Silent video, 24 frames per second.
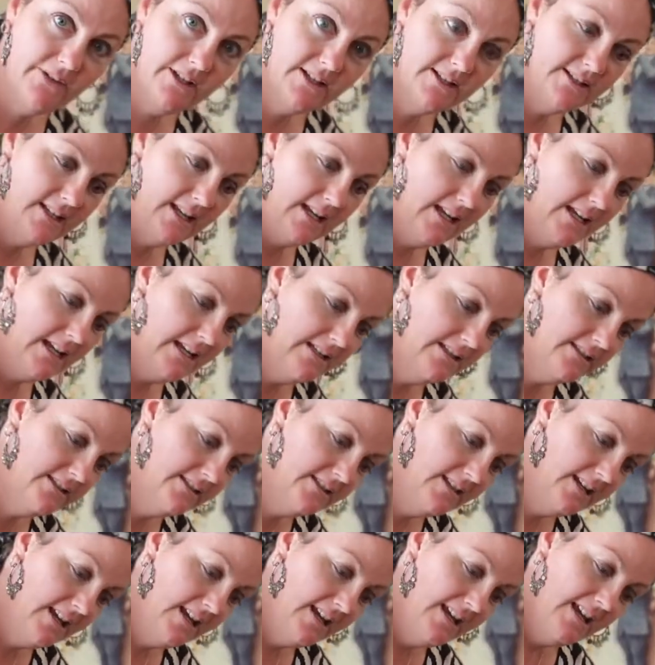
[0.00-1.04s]
seeds
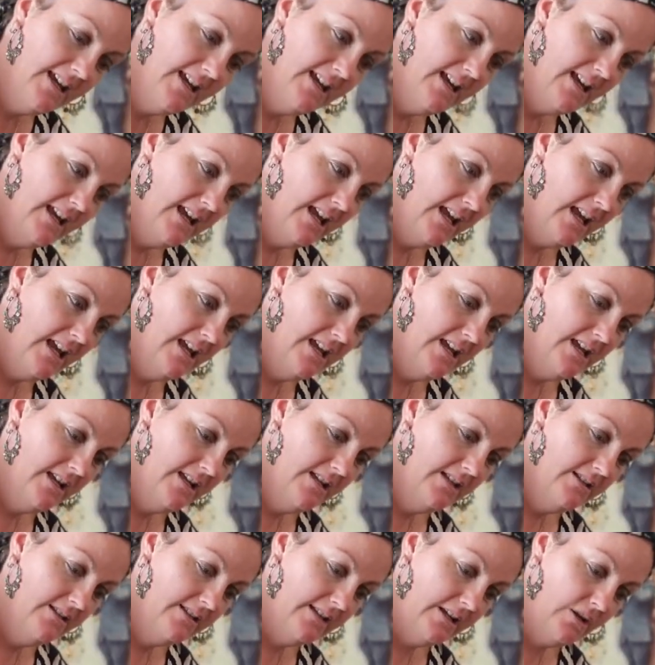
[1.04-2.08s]

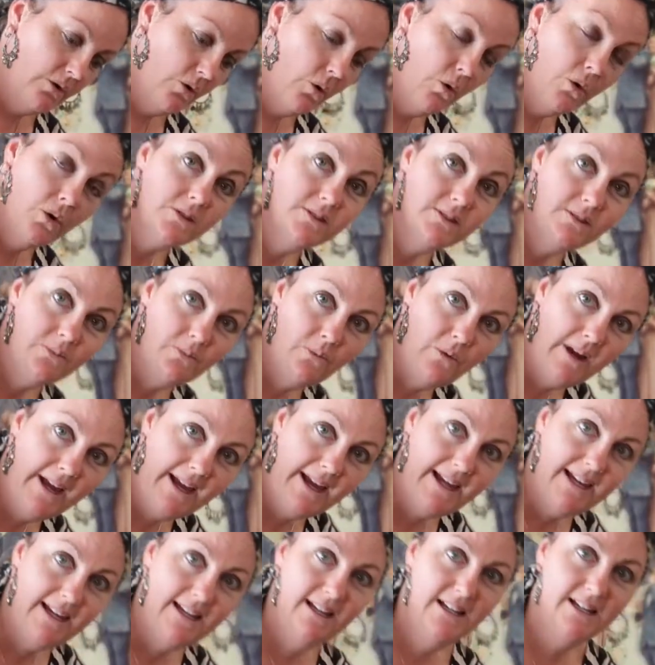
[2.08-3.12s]
is an awesome
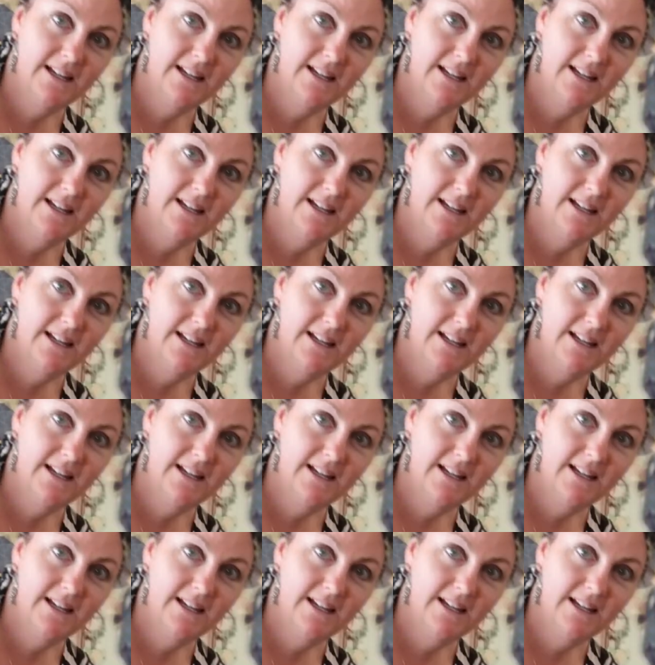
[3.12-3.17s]
way